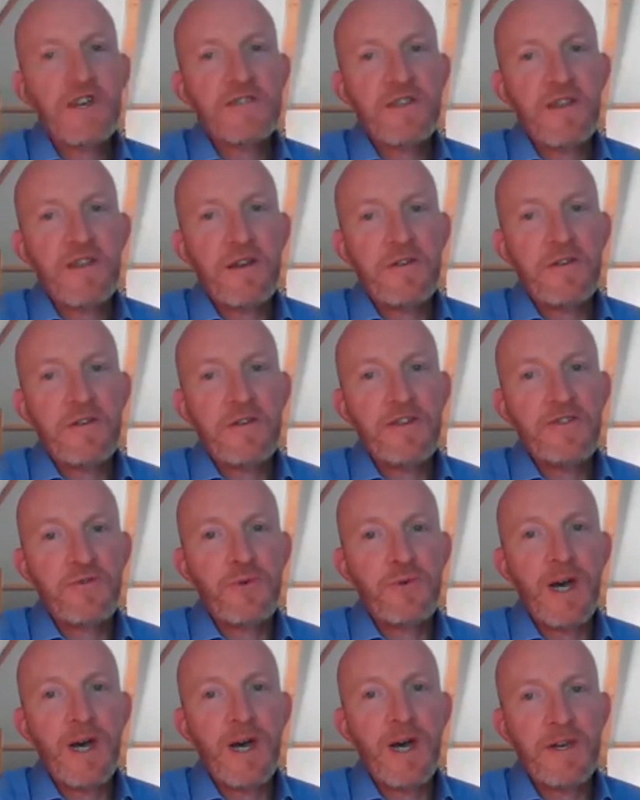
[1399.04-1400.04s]
thing, because I do
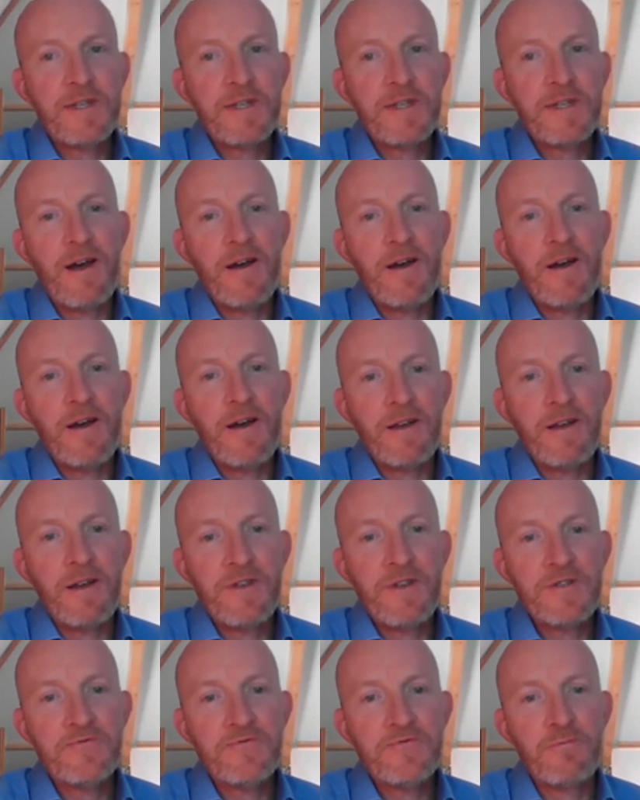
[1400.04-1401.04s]
have a guitar in
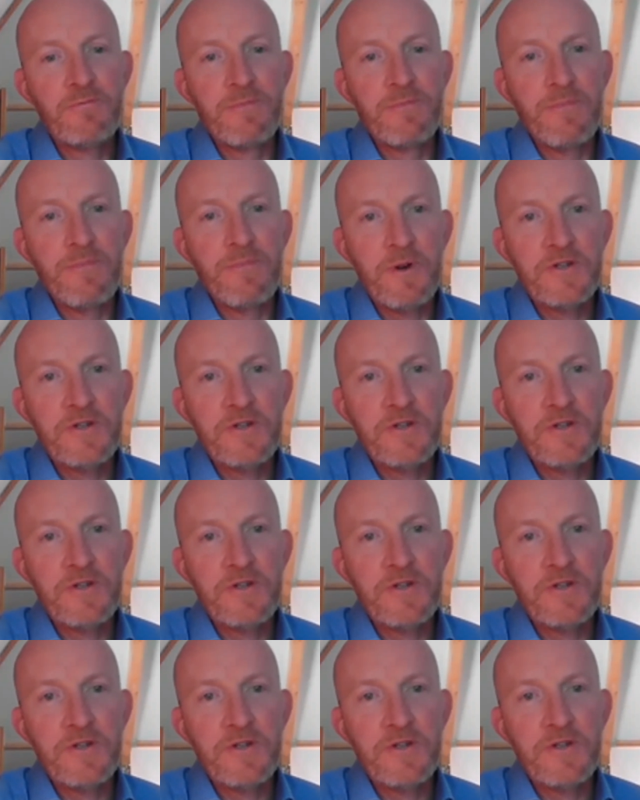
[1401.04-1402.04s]
this room which
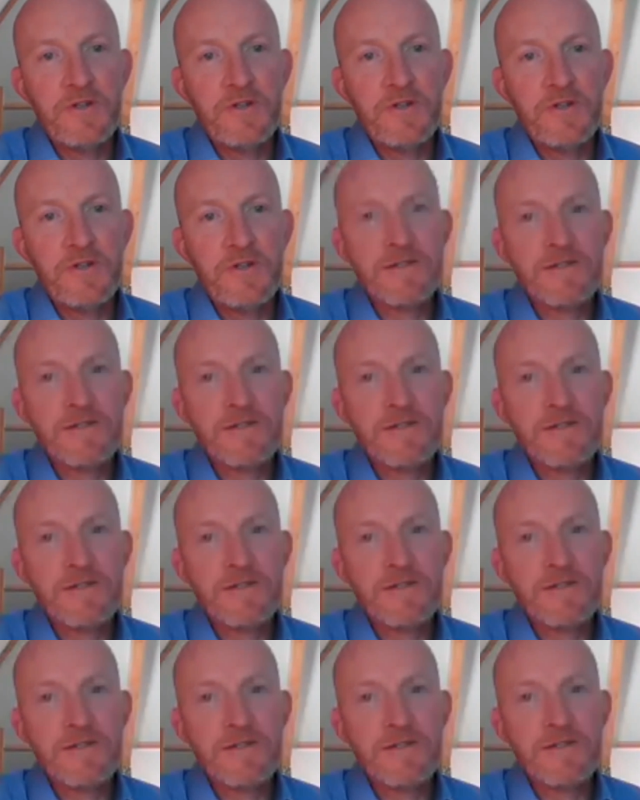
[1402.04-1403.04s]
hasn't
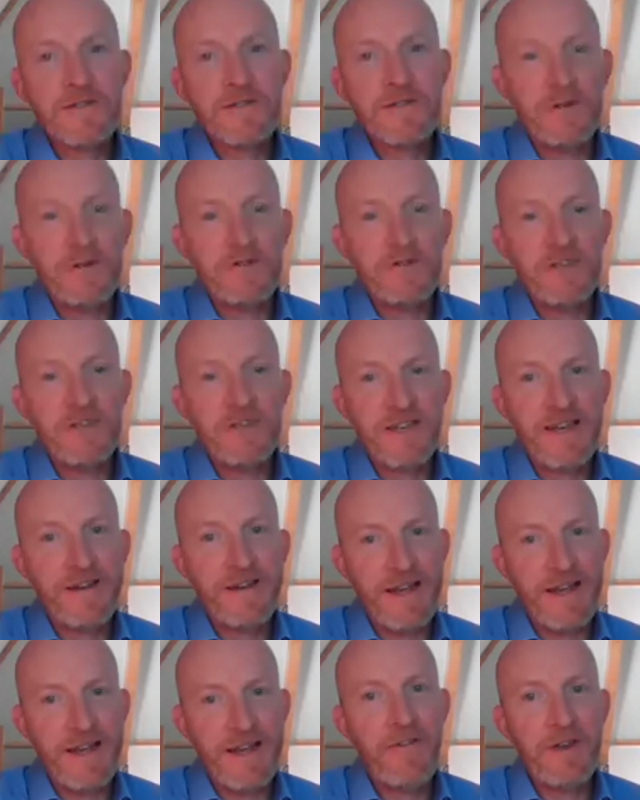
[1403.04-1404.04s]
seen much. It's
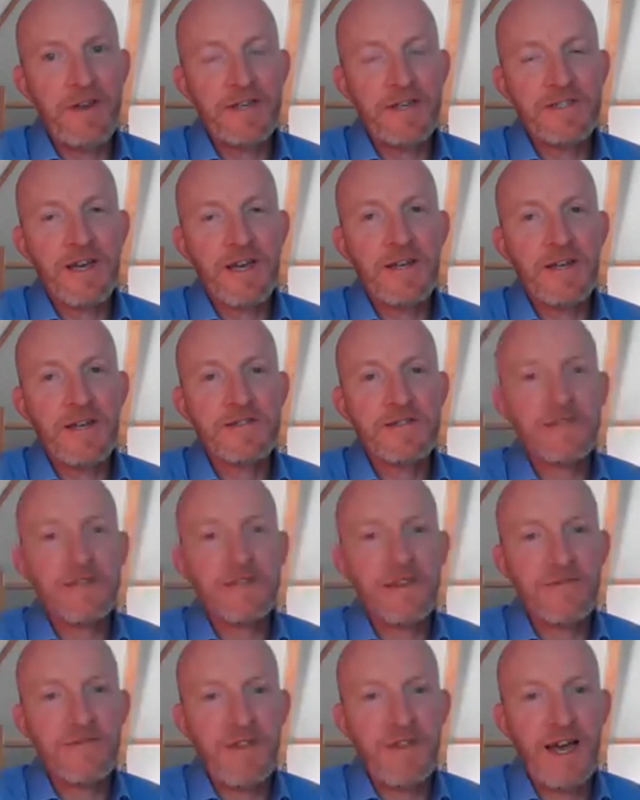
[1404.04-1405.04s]
gathering dust.
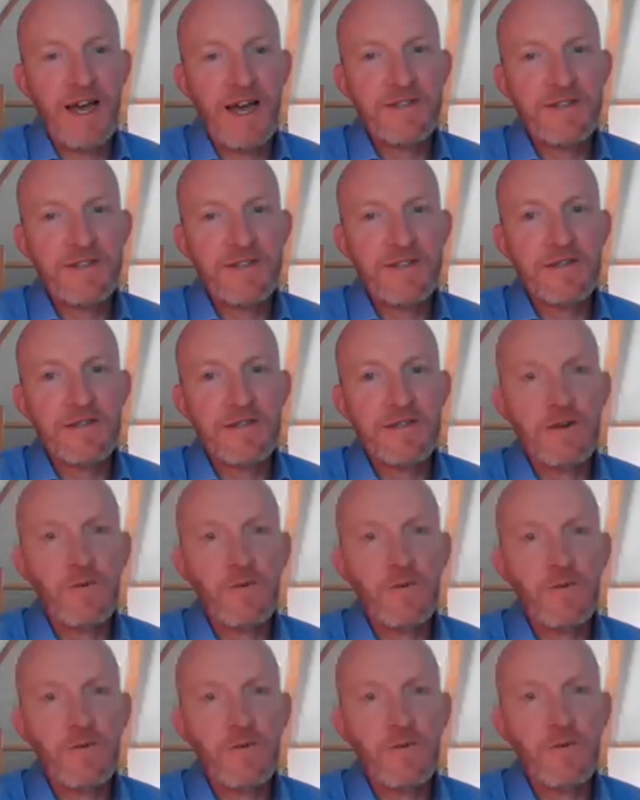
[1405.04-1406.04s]
That didn't
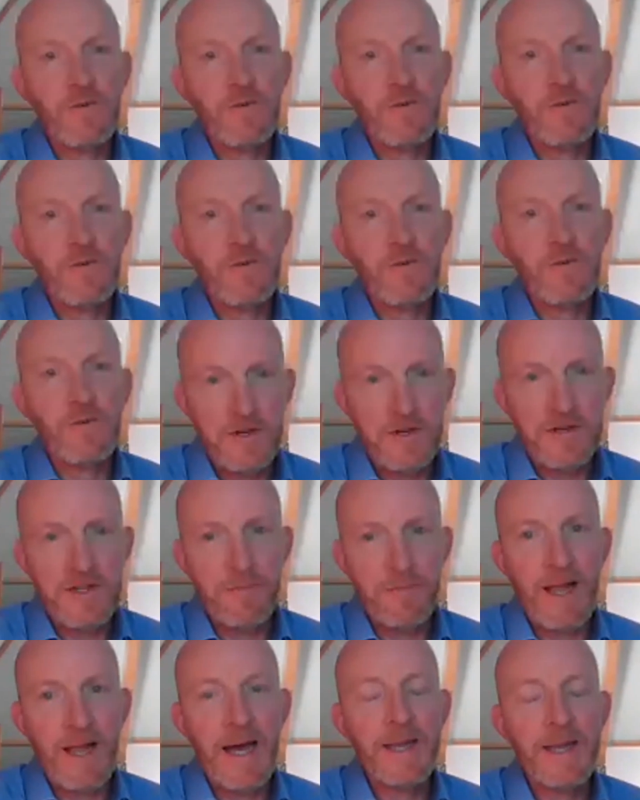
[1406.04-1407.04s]
quite work as a
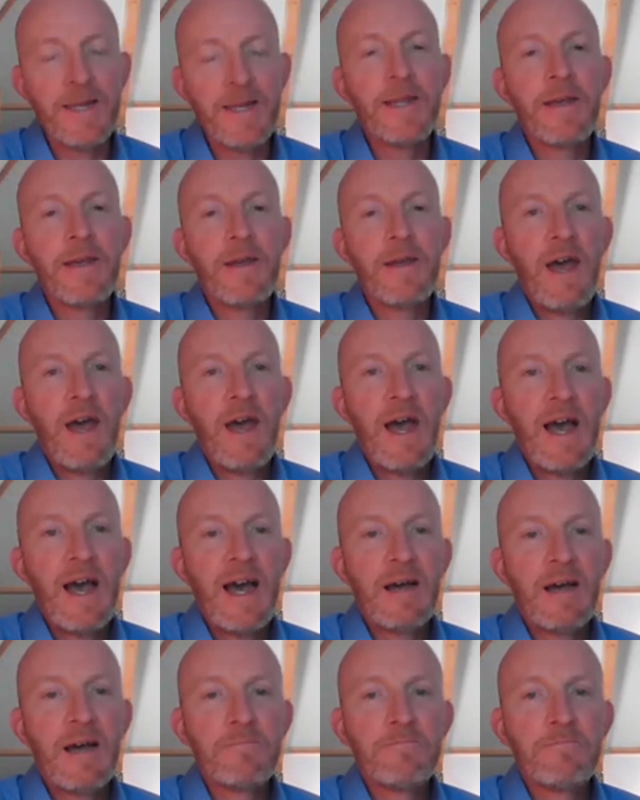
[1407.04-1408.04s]
plan.
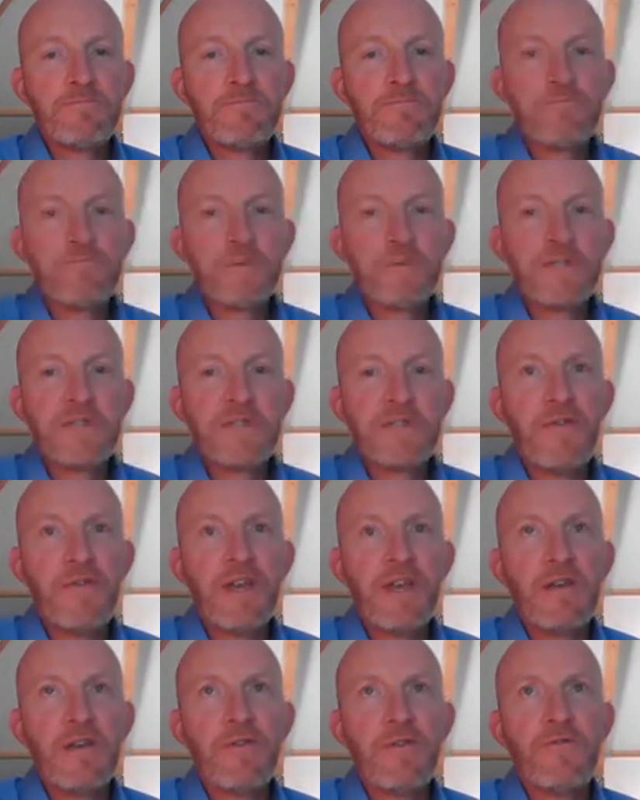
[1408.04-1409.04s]
But I
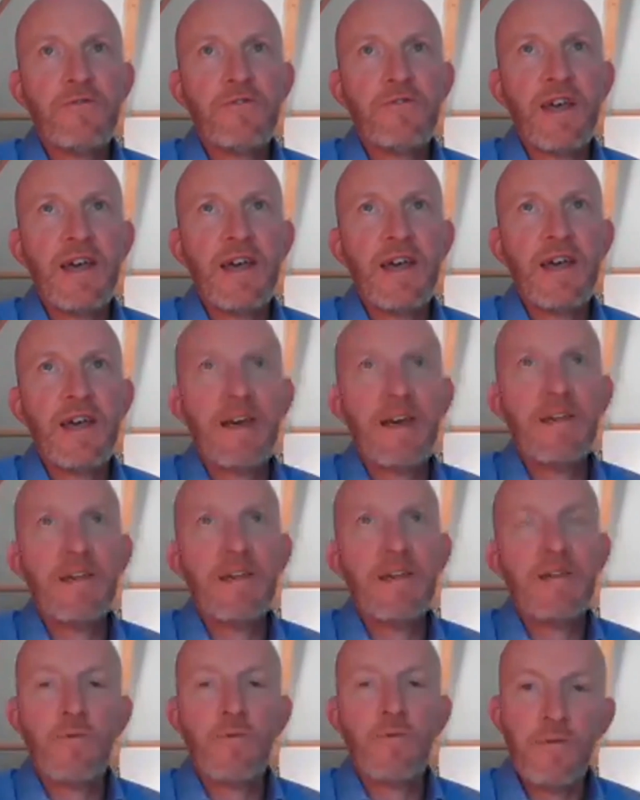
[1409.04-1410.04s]
think that
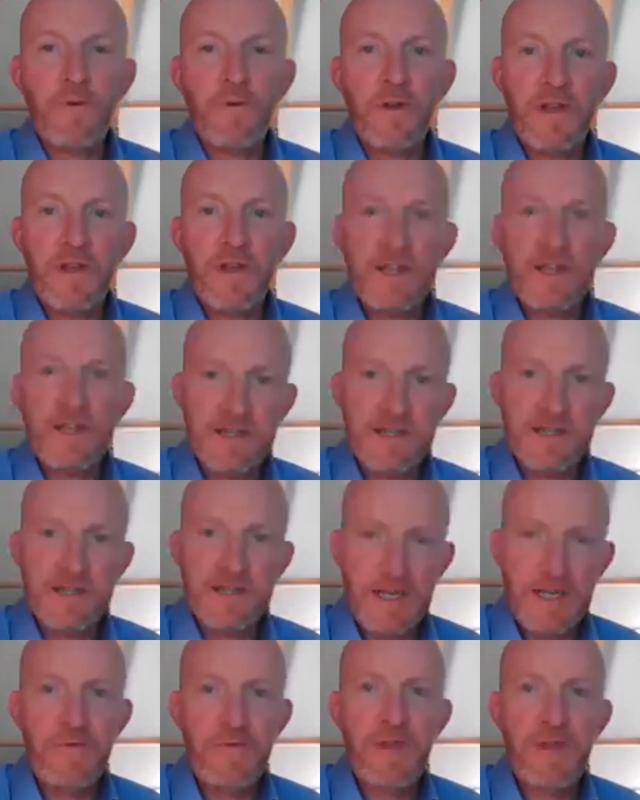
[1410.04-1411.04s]
when it's a
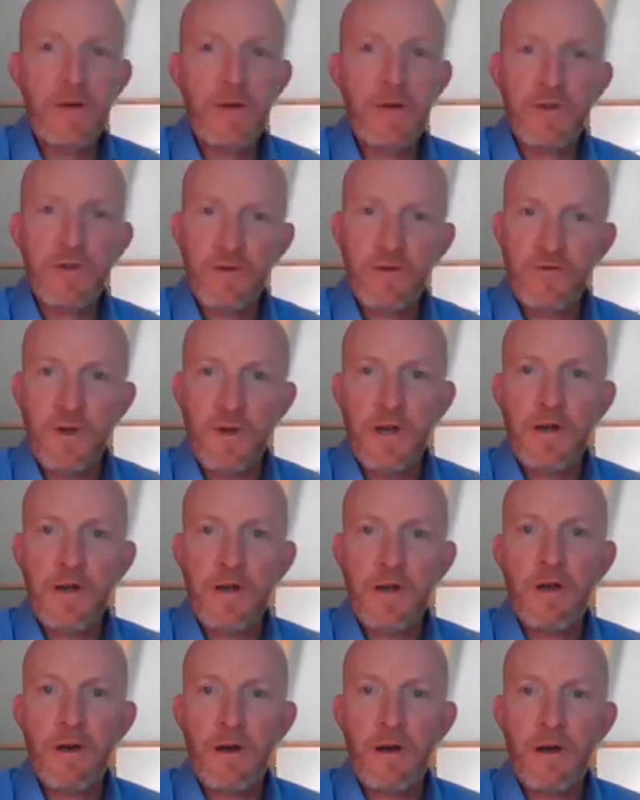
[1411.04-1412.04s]
different thing when you're doing a
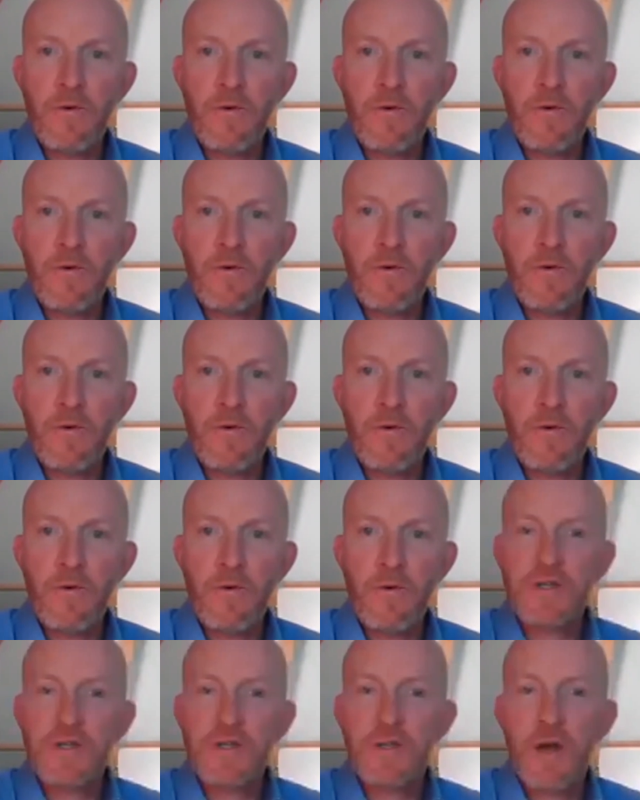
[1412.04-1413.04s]

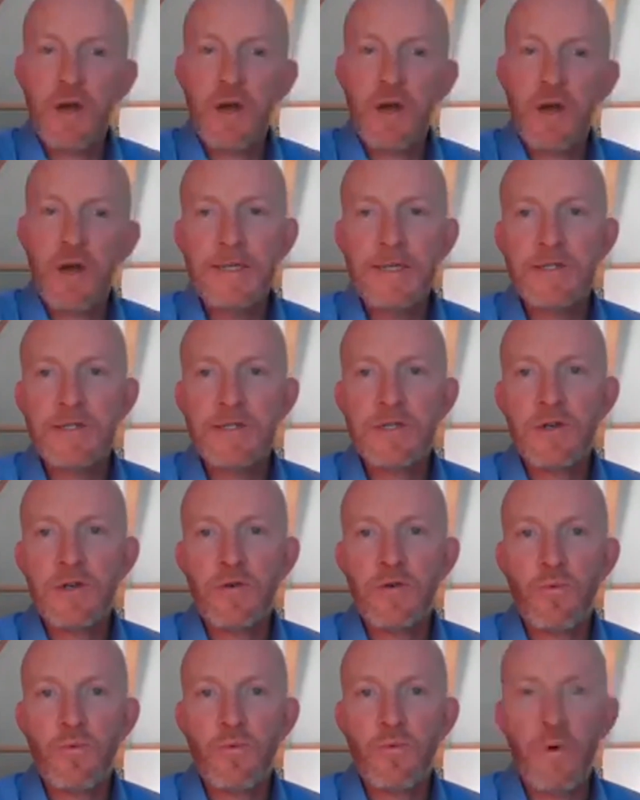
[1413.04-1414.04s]
qualification that applies to your
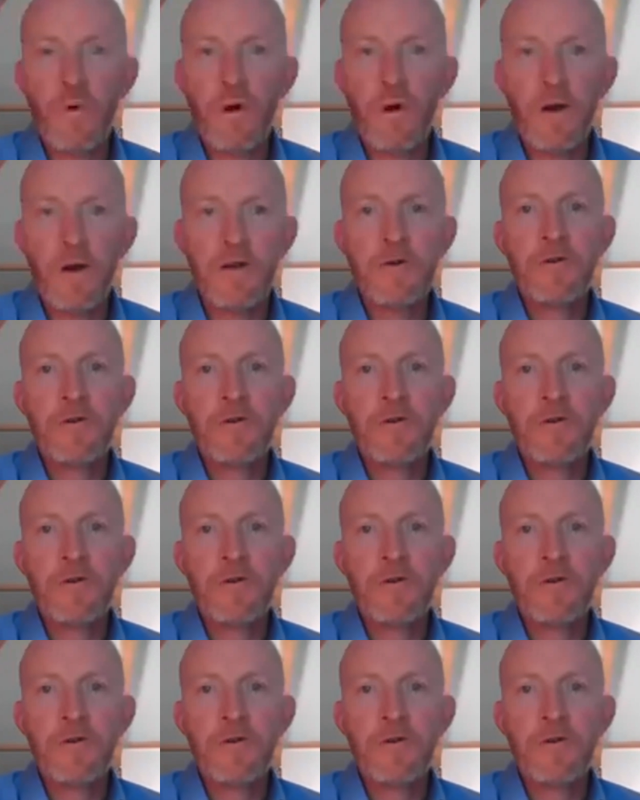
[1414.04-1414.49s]
work.